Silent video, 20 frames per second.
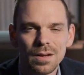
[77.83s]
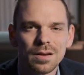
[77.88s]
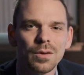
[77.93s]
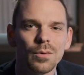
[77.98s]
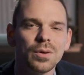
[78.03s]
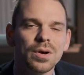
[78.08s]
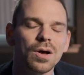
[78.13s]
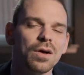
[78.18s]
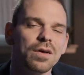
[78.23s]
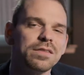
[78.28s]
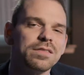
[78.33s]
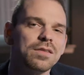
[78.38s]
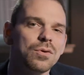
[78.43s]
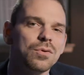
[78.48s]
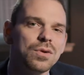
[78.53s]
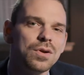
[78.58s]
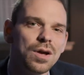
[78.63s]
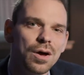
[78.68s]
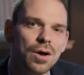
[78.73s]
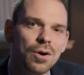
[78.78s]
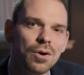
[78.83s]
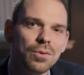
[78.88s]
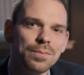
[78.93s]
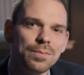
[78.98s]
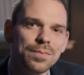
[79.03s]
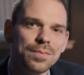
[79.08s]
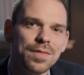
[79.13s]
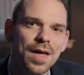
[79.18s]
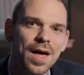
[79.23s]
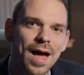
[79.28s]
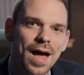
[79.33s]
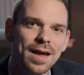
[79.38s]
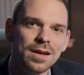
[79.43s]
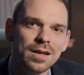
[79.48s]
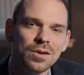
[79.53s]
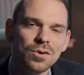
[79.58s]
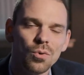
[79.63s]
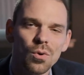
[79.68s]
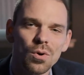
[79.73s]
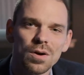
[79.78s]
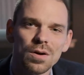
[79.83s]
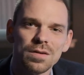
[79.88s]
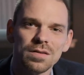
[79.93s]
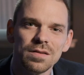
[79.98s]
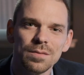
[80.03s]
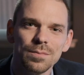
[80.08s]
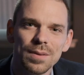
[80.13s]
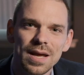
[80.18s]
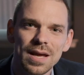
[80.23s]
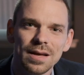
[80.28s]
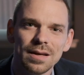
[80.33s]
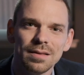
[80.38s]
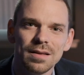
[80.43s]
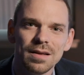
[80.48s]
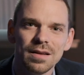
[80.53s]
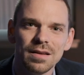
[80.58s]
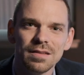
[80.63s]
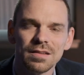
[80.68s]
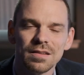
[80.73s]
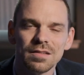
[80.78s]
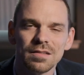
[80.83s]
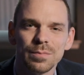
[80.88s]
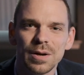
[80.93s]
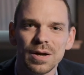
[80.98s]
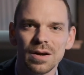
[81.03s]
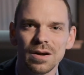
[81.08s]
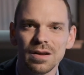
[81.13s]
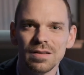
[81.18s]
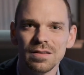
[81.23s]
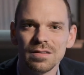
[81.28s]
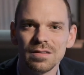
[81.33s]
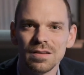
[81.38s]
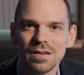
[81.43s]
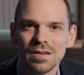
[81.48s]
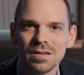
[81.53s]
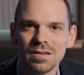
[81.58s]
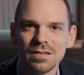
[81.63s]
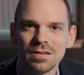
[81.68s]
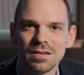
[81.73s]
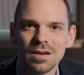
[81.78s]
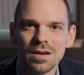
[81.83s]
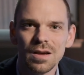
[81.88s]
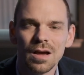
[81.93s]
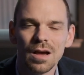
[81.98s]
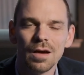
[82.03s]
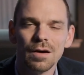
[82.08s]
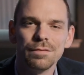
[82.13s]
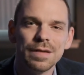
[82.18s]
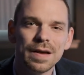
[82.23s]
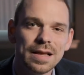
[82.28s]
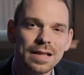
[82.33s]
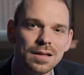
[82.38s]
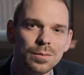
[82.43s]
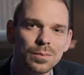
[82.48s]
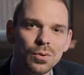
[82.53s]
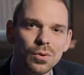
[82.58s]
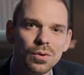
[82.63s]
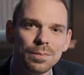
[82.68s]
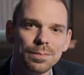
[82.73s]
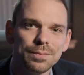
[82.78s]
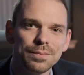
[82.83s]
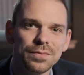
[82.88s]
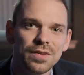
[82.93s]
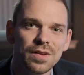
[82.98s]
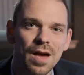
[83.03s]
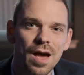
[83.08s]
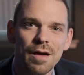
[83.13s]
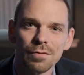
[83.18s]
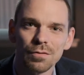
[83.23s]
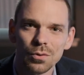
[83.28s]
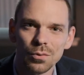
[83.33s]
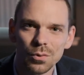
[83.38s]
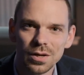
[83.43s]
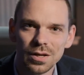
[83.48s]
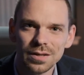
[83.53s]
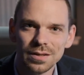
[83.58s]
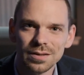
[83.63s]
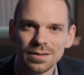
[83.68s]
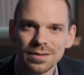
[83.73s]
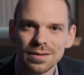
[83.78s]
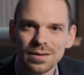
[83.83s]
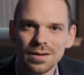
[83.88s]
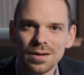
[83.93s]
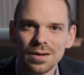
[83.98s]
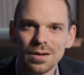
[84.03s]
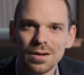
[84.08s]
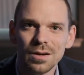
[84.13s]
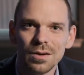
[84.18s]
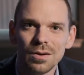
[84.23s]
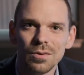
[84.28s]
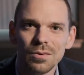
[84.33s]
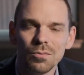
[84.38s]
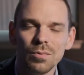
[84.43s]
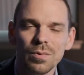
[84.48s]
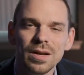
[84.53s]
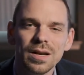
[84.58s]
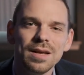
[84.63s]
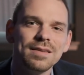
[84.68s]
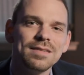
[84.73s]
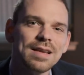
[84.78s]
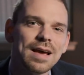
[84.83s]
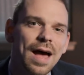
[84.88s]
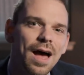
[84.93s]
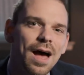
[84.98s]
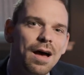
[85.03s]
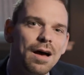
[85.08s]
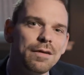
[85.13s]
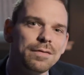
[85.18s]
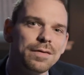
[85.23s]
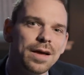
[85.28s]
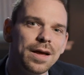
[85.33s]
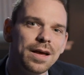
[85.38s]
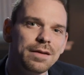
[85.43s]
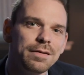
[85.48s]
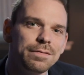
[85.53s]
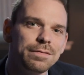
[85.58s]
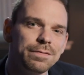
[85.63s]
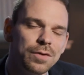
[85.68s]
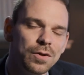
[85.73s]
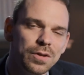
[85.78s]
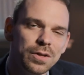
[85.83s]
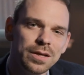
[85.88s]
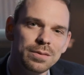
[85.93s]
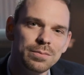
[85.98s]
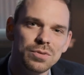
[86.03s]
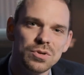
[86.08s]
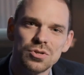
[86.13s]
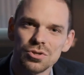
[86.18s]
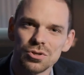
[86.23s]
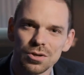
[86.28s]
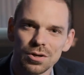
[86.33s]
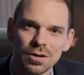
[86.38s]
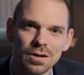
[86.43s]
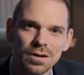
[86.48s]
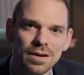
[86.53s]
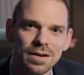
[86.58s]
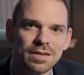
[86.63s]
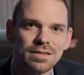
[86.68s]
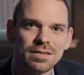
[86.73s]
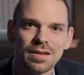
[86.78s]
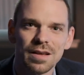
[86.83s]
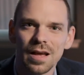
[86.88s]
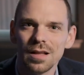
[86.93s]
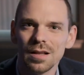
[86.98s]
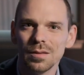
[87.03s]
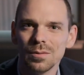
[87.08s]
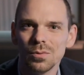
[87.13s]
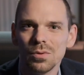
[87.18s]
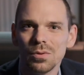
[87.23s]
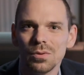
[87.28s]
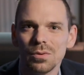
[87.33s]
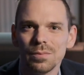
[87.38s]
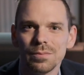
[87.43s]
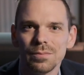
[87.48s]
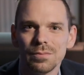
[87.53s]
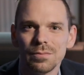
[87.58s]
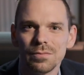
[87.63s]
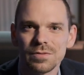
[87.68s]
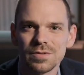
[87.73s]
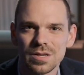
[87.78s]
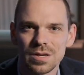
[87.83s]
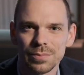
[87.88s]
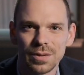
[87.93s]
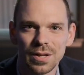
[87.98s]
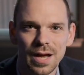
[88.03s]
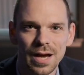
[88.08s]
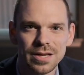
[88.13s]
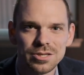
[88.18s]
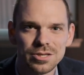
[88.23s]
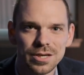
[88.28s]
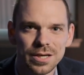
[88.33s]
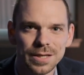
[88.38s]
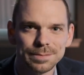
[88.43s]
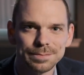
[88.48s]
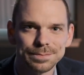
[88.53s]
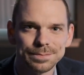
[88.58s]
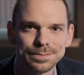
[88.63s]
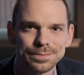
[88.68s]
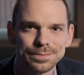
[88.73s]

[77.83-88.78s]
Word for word: And we also know that in order to make these experiences available to everyone, we need to have a fully mature and scalable supply chain,